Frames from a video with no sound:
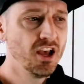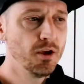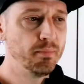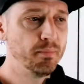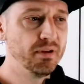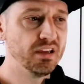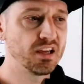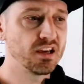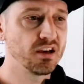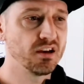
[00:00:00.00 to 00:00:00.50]

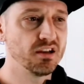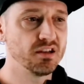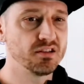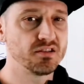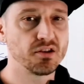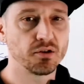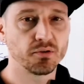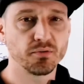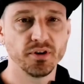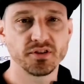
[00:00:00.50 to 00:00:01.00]
because
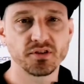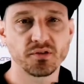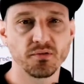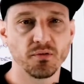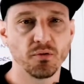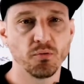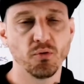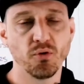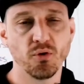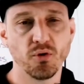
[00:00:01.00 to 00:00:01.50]
the risk
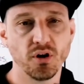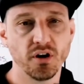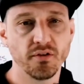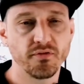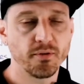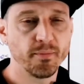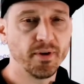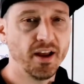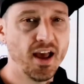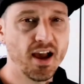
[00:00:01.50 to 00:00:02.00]
reward
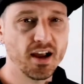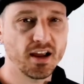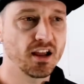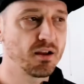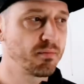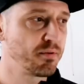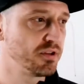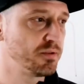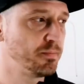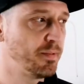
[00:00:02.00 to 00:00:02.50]
from a hacking
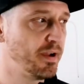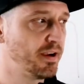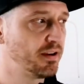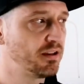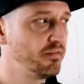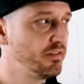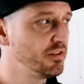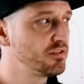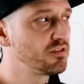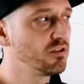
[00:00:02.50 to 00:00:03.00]

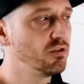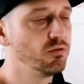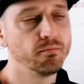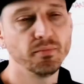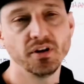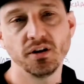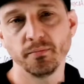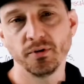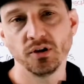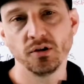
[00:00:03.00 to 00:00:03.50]
perspective is so
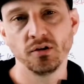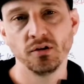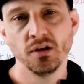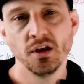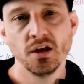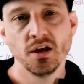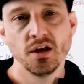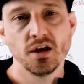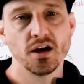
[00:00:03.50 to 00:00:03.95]
minimal,